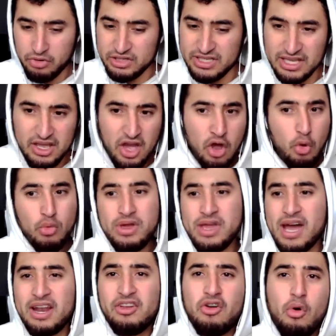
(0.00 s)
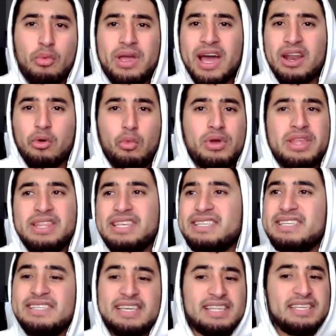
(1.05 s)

And it's like, we got to go, we got to win. This is it.